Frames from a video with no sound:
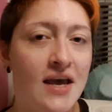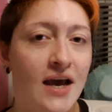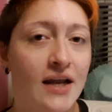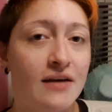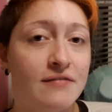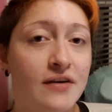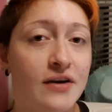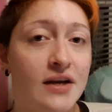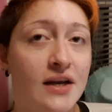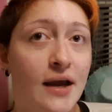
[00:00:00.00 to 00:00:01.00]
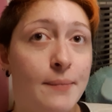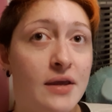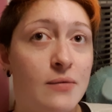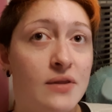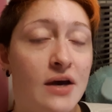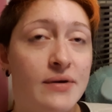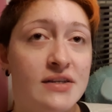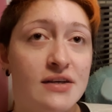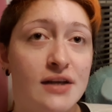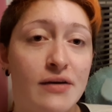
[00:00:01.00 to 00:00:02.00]
and I'm very happy with how it
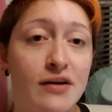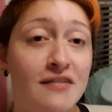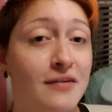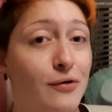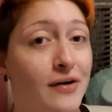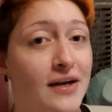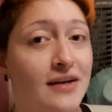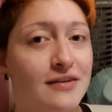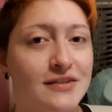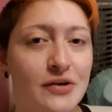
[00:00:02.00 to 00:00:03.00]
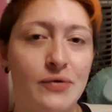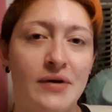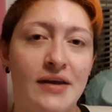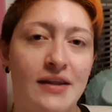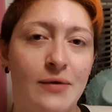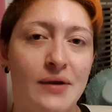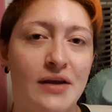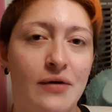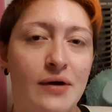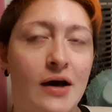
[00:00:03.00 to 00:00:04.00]
turned out, and I felt great in it, so there we
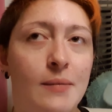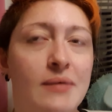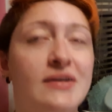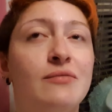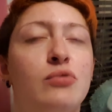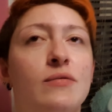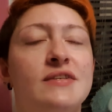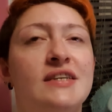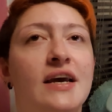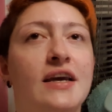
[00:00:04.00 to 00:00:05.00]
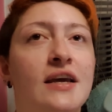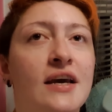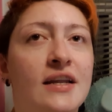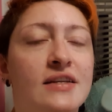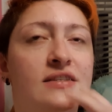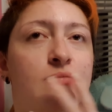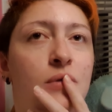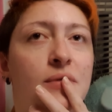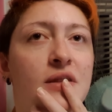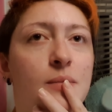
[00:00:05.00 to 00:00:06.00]
go. I would have probably say this is
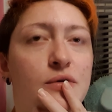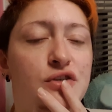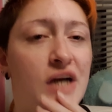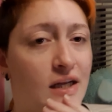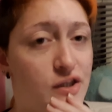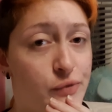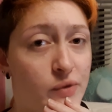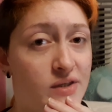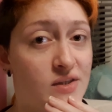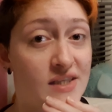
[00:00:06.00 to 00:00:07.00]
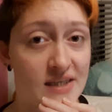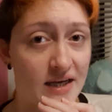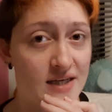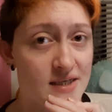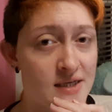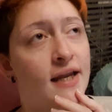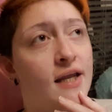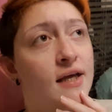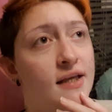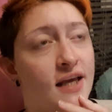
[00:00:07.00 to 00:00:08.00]
probably the most challenging one to date,
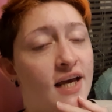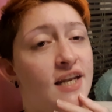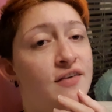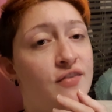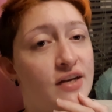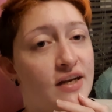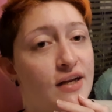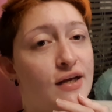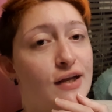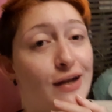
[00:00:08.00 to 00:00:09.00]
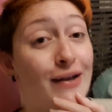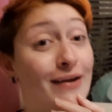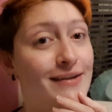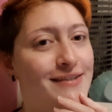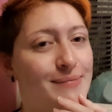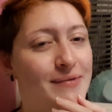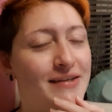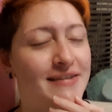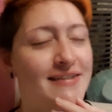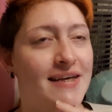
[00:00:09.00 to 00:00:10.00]
and yeah, definitely learned some
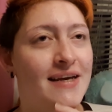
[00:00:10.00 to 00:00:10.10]
things,